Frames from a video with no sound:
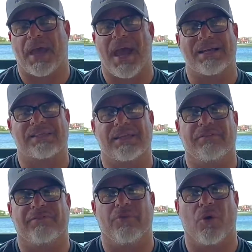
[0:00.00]

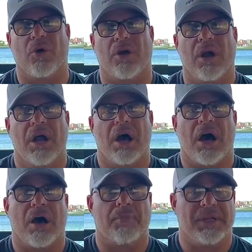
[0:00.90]
asking for
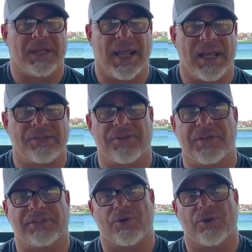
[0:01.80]
me to answer these.